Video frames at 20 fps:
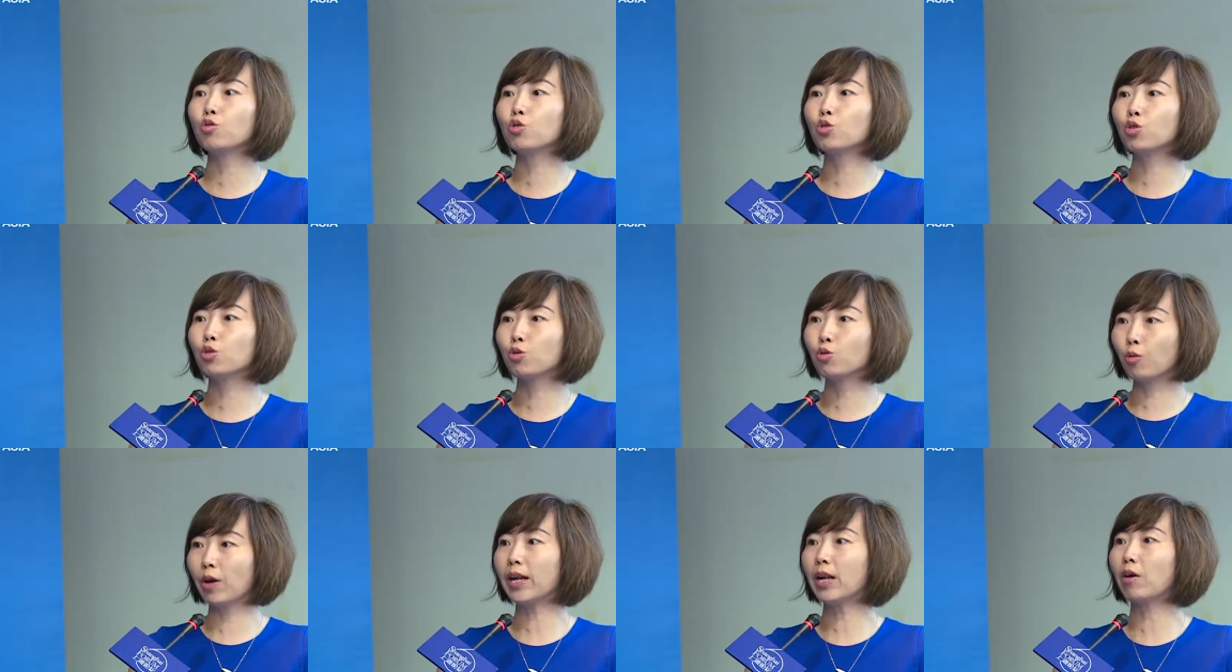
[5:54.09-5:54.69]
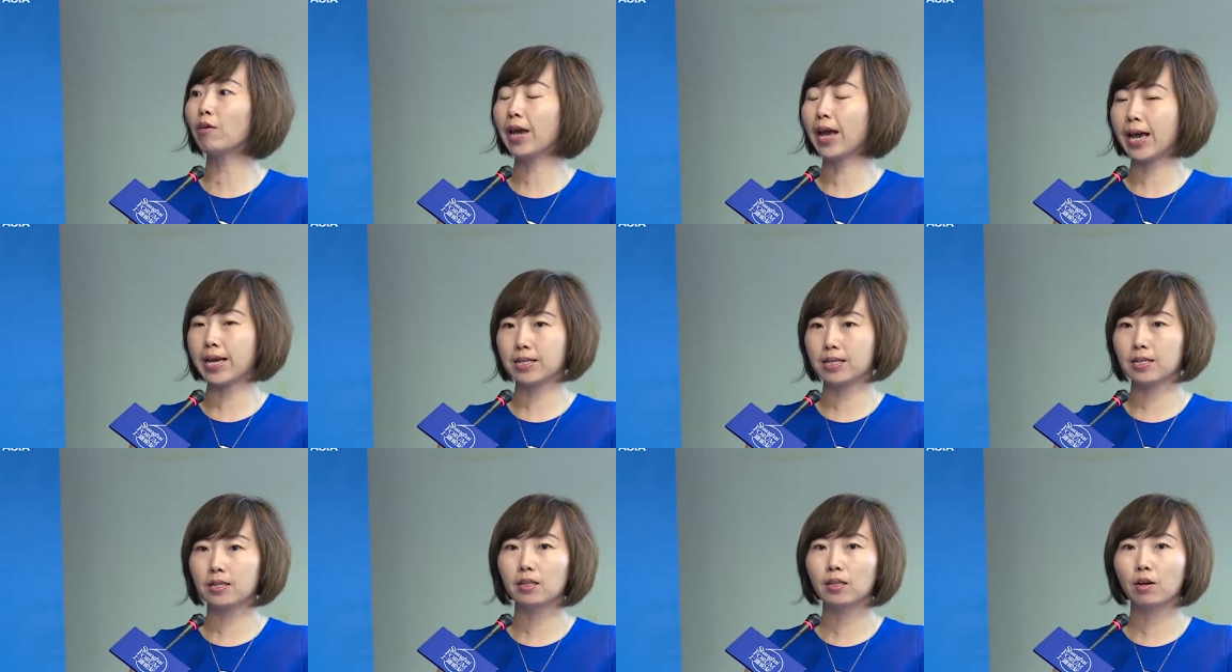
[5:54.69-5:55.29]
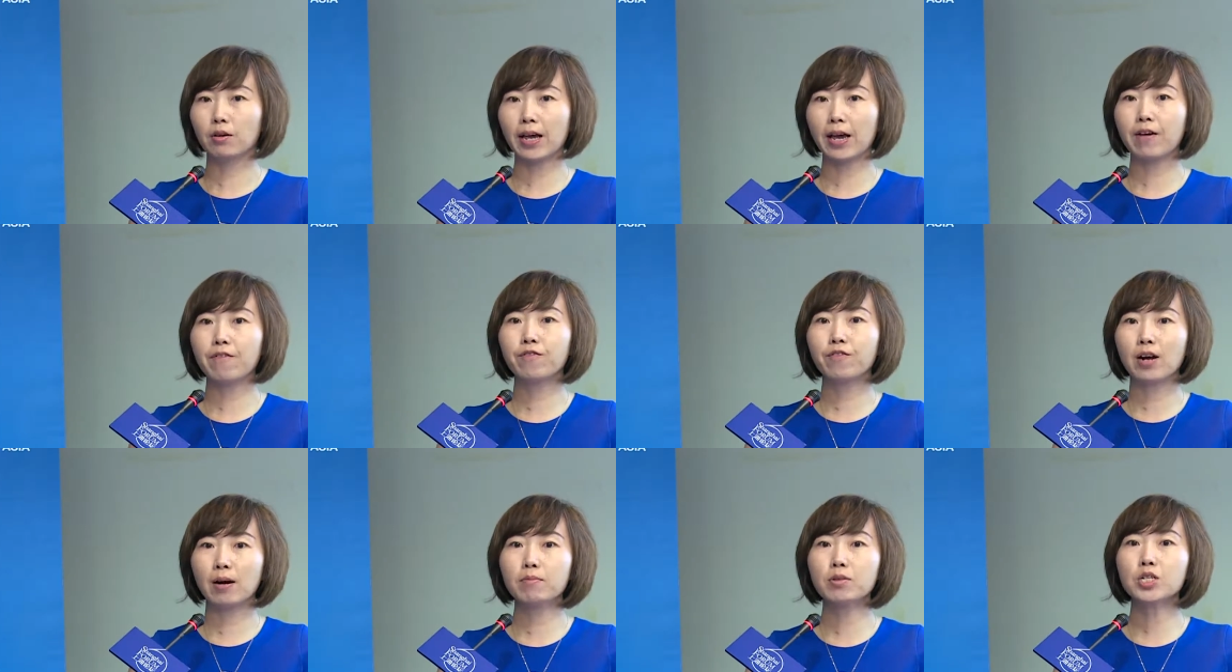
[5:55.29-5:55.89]
to relocate, okay,
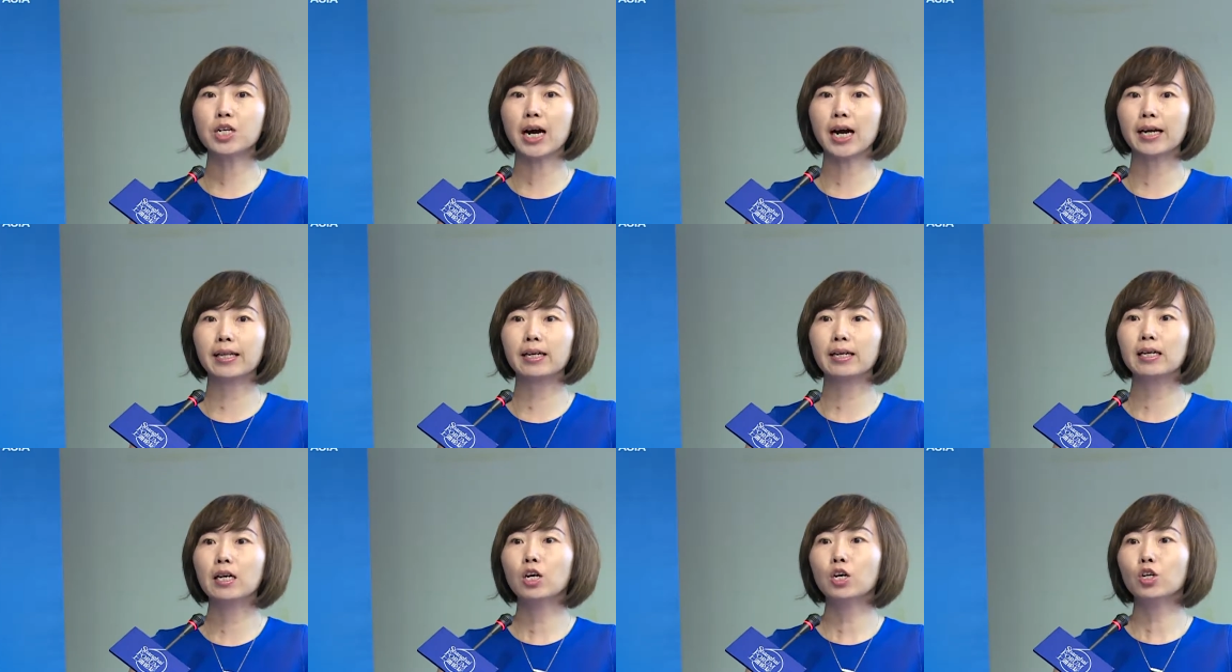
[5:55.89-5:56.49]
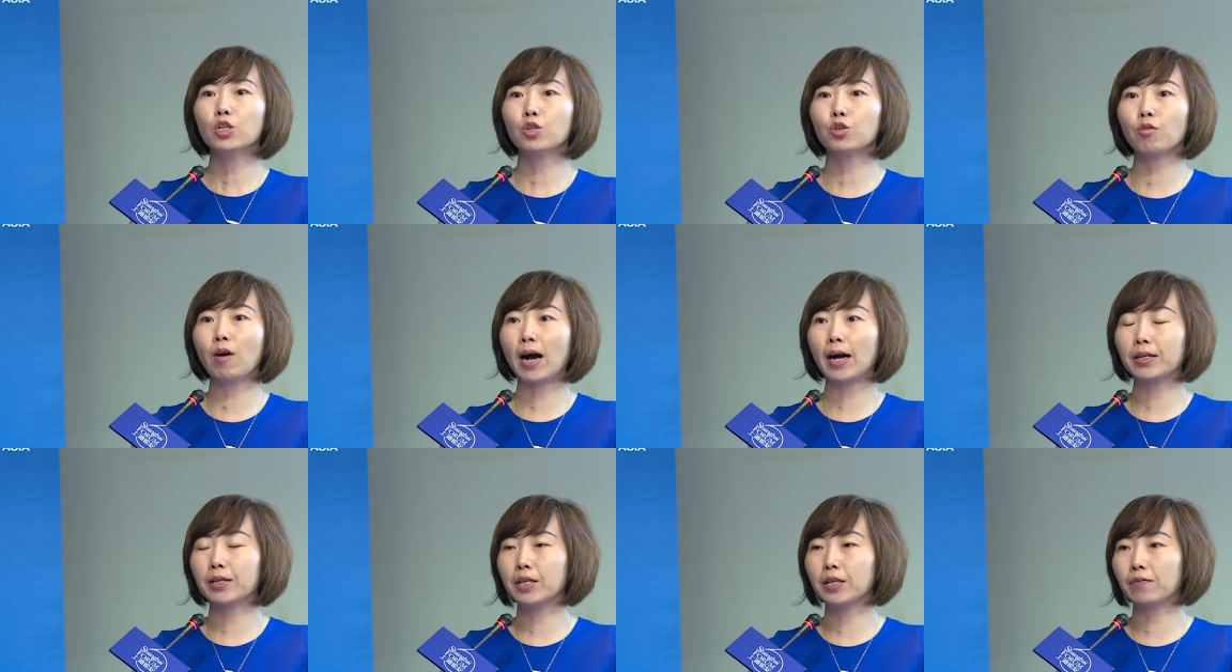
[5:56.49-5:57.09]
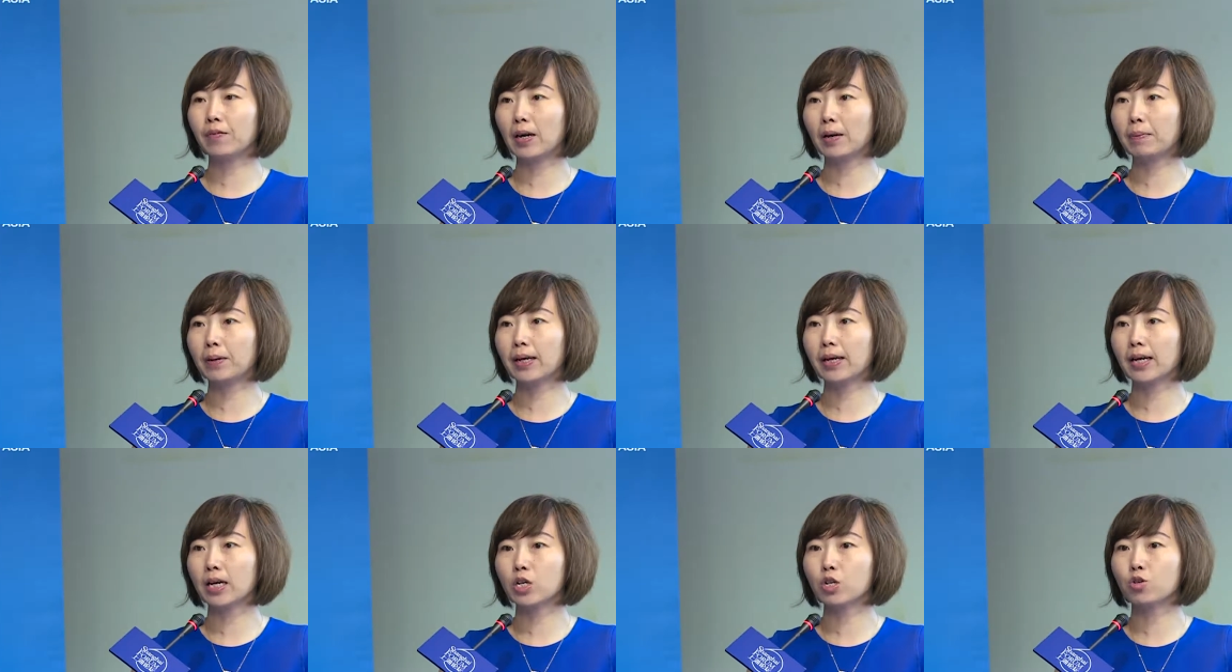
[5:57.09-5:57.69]
from China to other
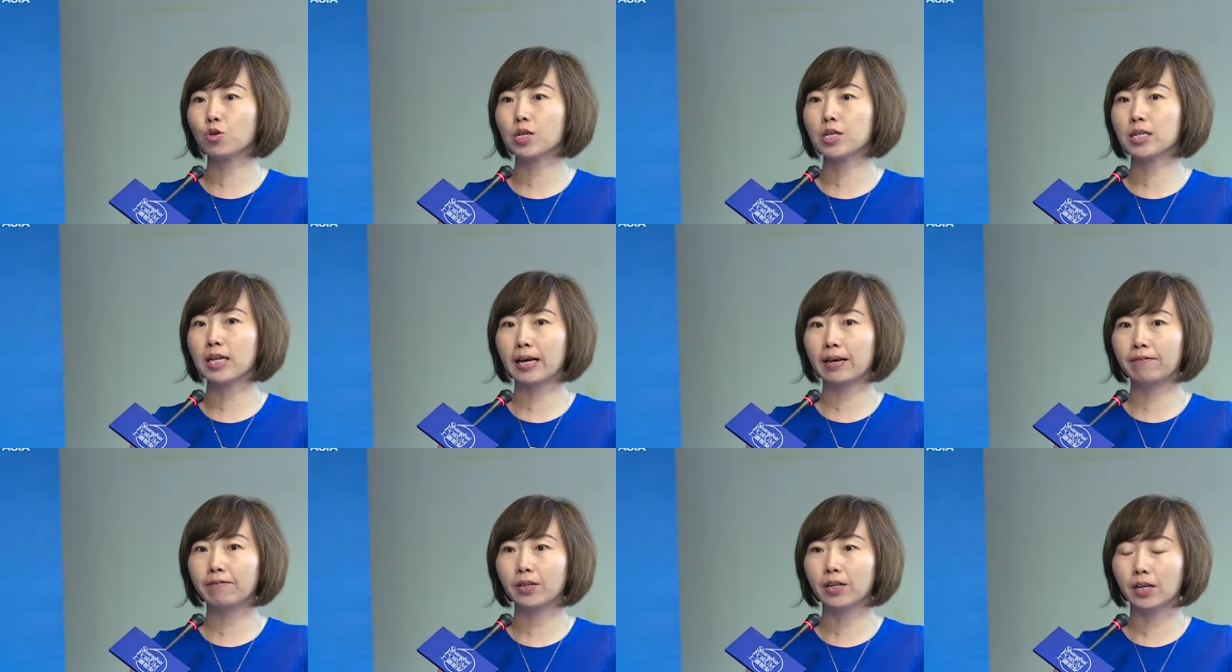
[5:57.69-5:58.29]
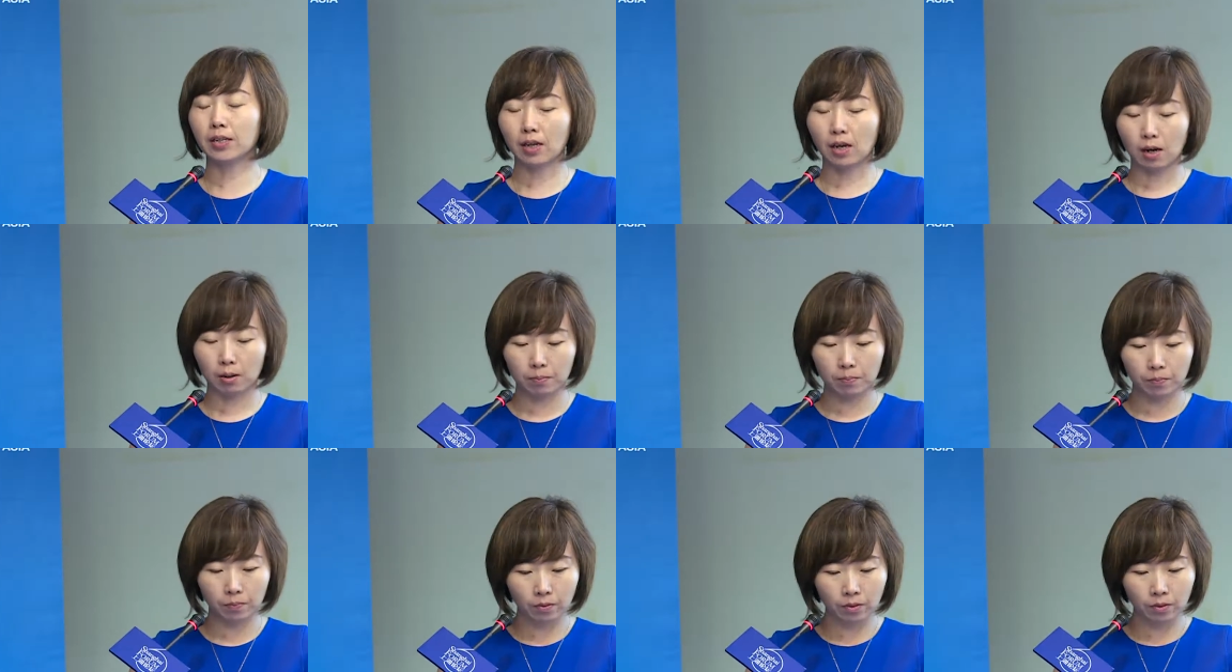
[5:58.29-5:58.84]
developing countries like Vietnam.